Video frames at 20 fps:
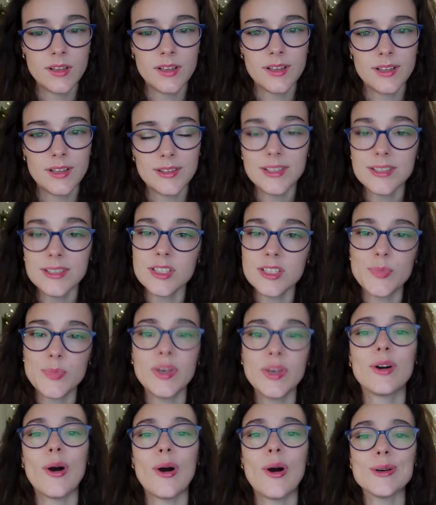This is
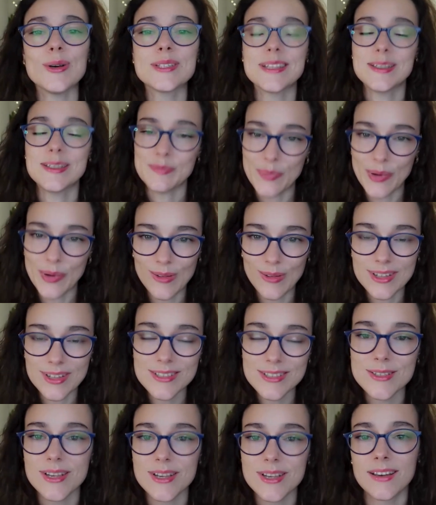because in Polish,
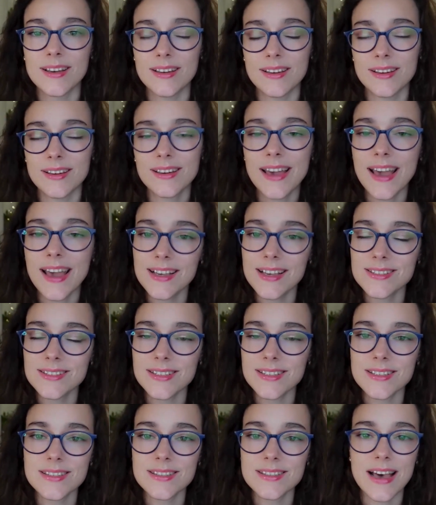cases
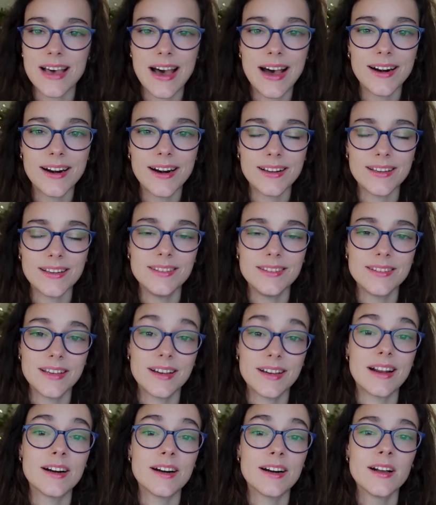are integral
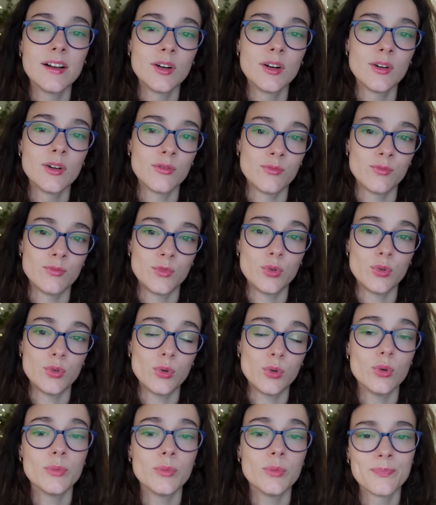
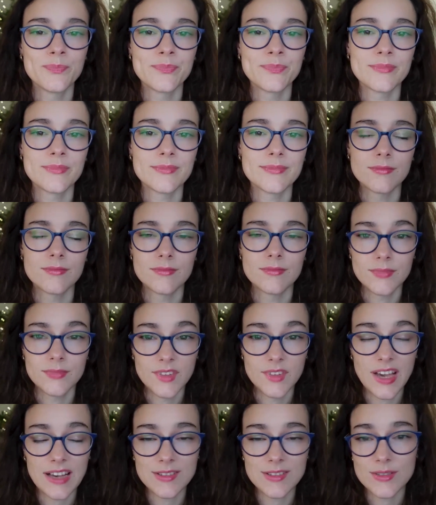to
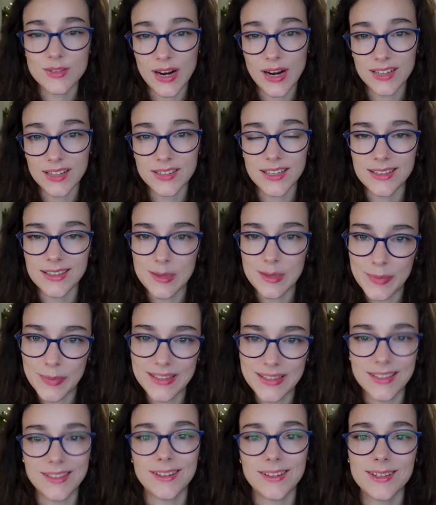constructing the meaning.
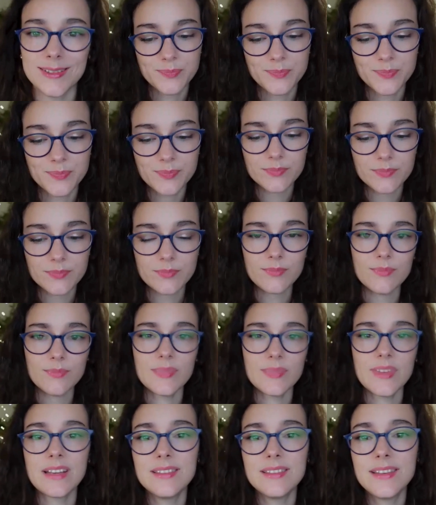
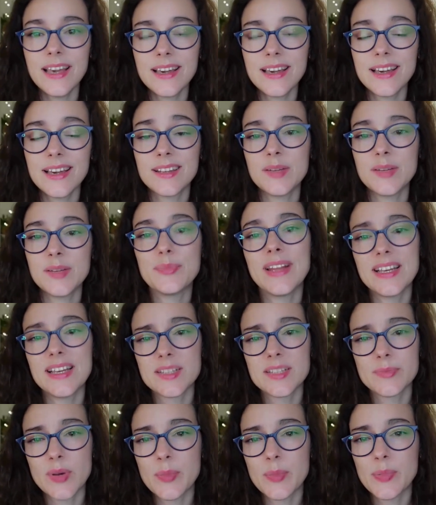They can replace
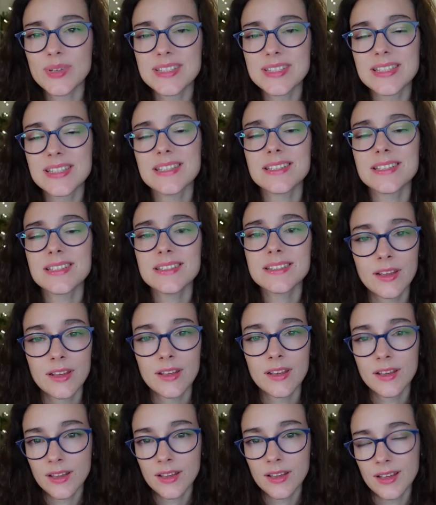prepositions,
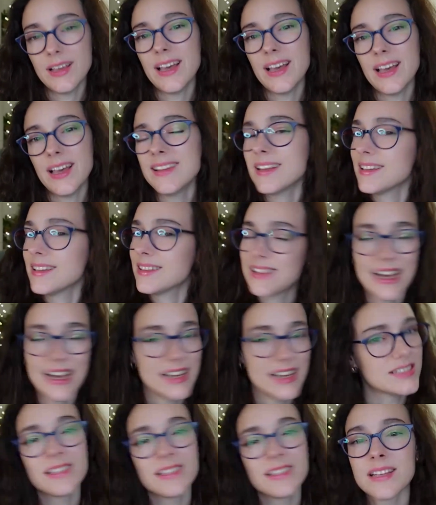and it
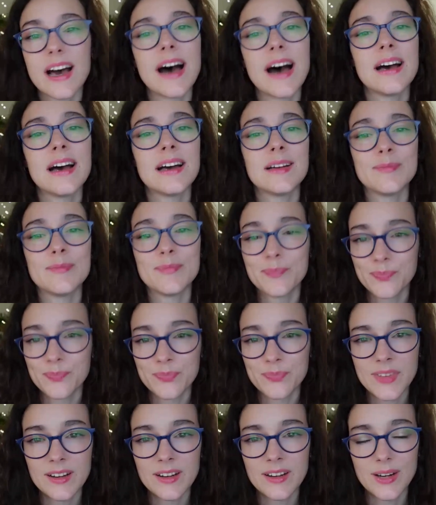doesn't
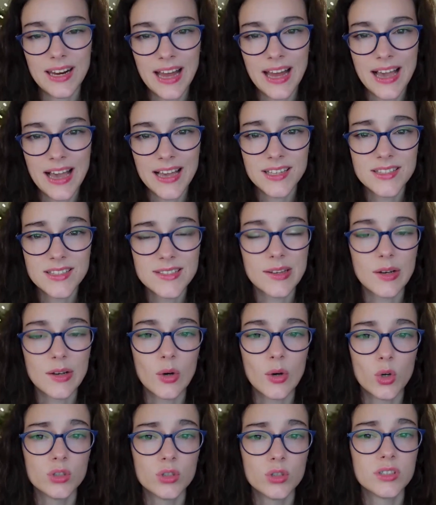relies
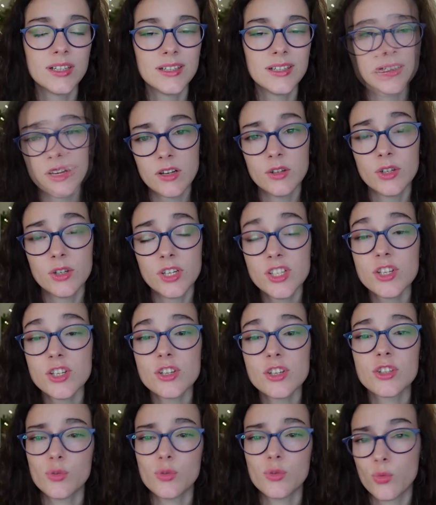on rigid
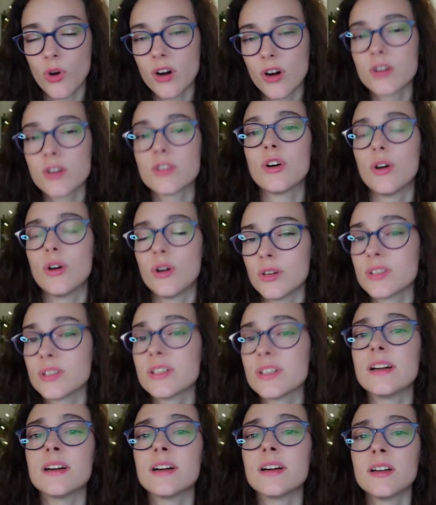word order